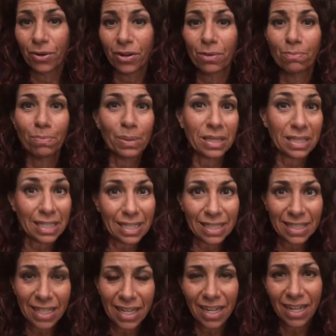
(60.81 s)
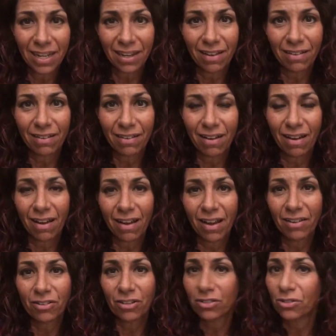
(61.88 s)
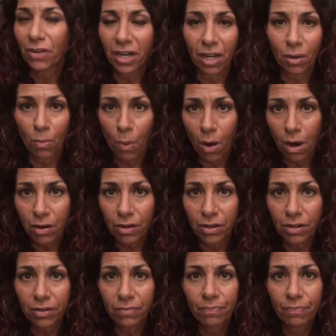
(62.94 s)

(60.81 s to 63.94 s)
completely and just drinking water,